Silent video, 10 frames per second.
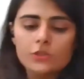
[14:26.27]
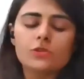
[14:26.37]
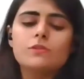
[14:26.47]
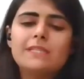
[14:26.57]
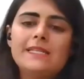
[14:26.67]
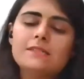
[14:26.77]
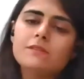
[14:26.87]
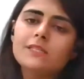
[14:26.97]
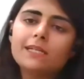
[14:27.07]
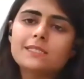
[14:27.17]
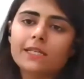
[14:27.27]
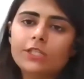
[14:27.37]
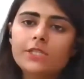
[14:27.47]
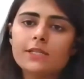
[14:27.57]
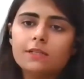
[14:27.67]
So these were the
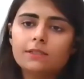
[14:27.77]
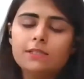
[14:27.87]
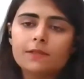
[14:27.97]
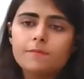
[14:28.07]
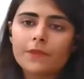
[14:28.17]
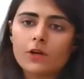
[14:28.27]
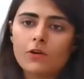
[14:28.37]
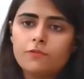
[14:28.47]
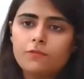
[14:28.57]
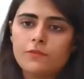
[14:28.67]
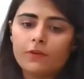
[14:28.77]
essentials of